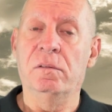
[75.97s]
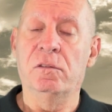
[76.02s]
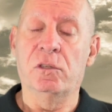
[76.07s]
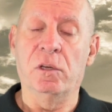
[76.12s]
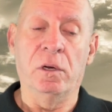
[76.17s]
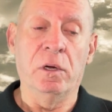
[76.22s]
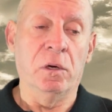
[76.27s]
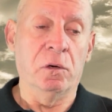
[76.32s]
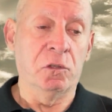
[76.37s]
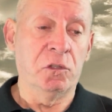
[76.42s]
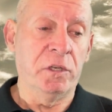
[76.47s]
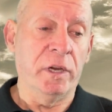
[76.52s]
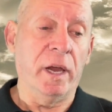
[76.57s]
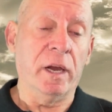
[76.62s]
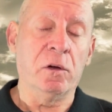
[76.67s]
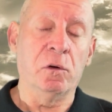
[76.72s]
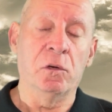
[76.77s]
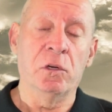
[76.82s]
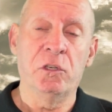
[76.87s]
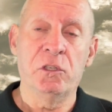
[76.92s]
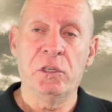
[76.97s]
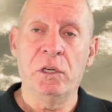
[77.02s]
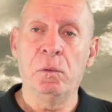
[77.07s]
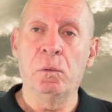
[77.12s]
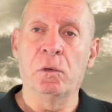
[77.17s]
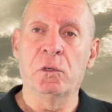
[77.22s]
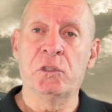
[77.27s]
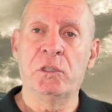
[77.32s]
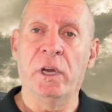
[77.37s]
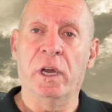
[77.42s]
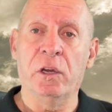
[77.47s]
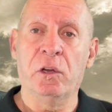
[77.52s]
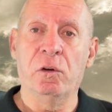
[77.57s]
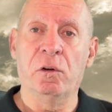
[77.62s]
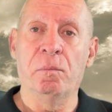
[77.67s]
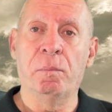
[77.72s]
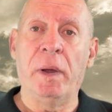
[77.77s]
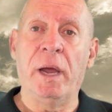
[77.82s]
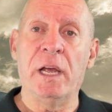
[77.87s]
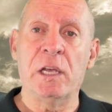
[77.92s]
So he'll check, or she will check
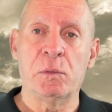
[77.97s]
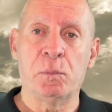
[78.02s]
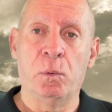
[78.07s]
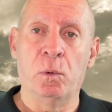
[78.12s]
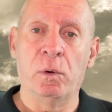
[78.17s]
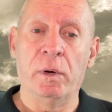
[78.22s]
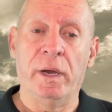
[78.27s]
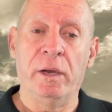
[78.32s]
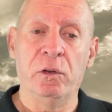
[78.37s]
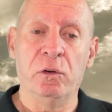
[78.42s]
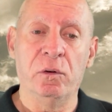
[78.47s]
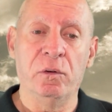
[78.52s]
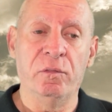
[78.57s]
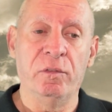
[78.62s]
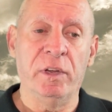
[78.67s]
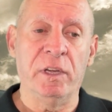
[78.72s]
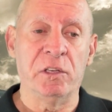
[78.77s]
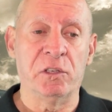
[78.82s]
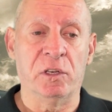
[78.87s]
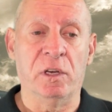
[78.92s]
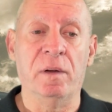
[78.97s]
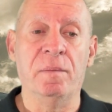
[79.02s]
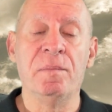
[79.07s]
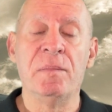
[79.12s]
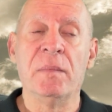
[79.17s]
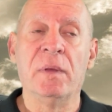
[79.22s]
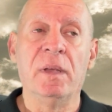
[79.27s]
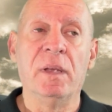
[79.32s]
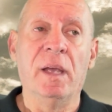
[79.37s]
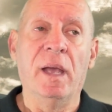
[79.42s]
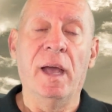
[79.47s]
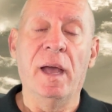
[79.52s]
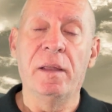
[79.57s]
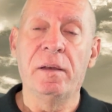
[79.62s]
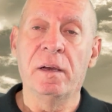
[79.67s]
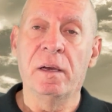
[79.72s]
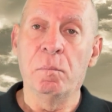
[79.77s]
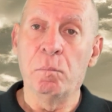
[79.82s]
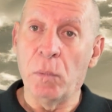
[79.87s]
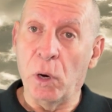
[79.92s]
your passport and your visa.
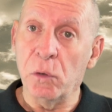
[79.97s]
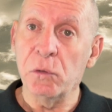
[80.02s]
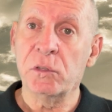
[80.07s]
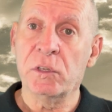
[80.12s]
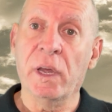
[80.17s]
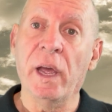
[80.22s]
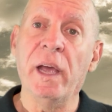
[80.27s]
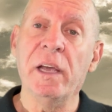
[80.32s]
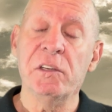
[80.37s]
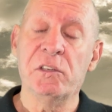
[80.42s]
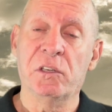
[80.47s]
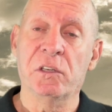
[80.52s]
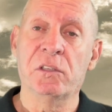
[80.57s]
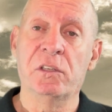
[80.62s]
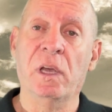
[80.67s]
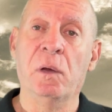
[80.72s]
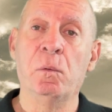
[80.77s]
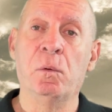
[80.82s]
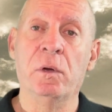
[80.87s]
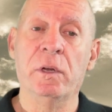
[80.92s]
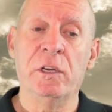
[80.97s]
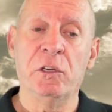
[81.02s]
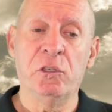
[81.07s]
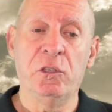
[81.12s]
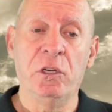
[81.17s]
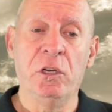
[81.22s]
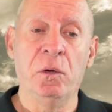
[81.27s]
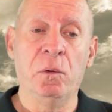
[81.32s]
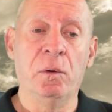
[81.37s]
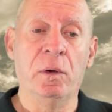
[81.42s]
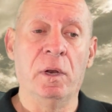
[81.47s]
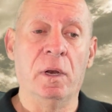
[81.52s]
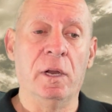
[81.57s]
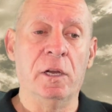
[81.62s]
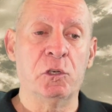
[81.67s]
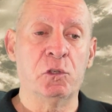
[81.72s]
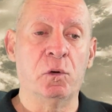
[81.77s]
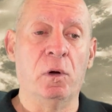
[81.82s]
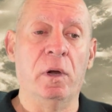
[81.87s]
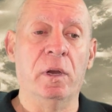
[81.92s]
And in most cases, they will issue you an
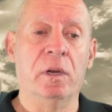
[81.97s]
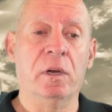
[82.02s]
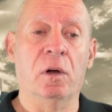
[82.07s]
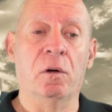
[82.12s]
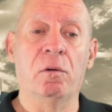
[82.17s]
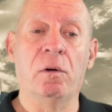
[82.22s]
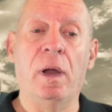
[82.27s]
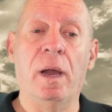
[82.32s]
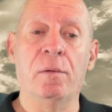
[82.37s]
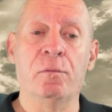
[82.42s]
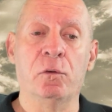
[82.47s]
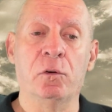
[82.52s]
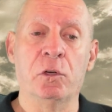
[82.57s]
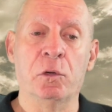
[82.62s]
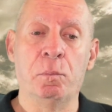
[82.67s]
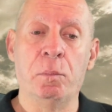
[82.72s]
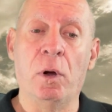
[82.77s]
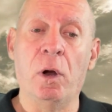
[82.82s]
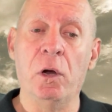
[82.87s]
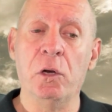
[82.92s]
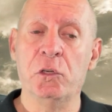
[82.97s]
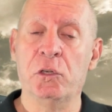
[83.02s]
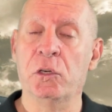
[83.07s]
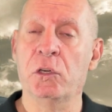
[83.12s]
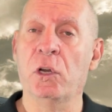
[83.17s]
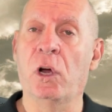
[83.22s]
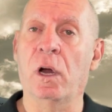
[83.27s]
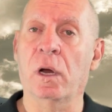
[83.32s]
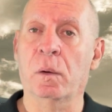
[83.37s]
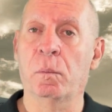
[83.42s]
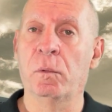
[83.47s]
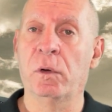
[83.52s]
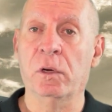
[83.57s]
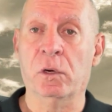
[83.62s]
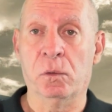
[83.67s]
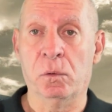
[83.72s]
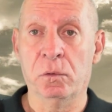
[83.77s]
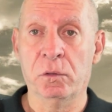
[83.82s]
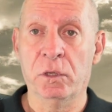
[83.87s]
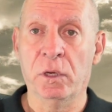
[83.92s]
electronic arrival departure
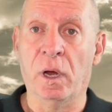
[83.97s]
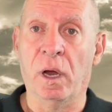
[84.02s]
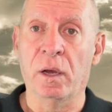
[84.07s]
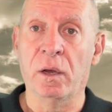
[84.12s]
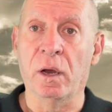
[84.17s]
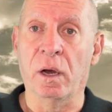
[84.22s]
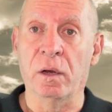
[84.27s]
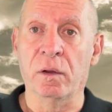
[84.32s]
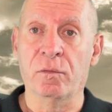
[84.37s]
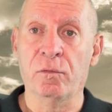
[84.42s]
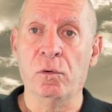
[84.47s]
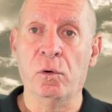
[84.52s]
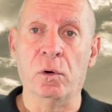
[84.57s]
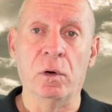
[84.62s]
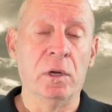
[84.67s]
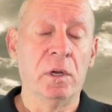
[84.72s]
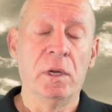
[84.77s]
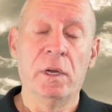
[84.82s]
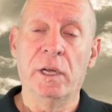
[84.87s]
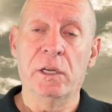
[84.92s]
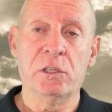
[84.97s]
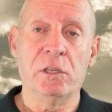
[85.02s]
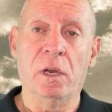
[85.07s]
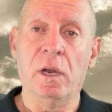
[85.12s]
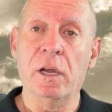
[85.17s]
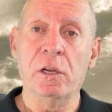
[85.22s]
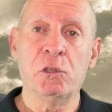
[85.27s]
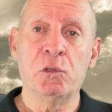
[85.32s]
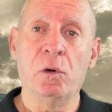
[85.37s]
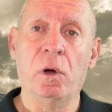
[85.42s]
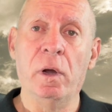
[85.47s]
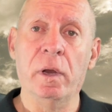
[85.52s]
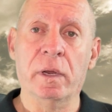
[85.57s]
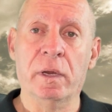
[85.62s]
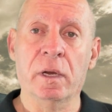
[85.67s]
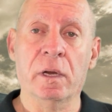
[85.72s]
document called the I-94. It's electronic.